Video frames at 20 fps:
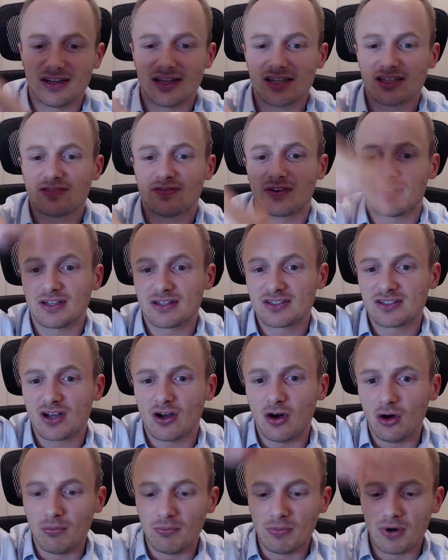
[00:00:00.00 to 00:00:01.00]
it's a very
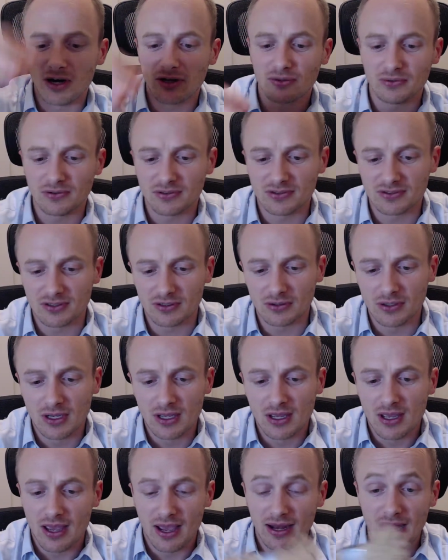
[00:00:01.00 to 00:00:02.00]
tall model. So,
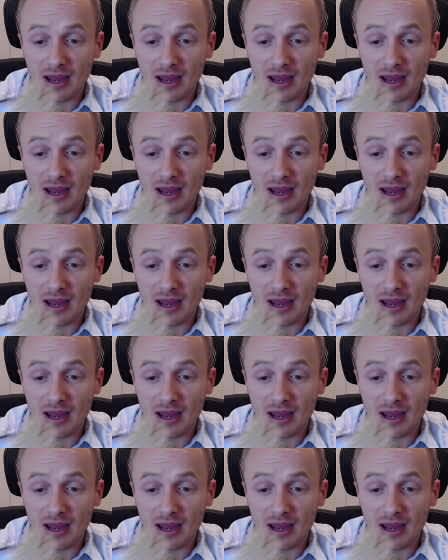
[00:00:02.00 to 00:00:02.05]
and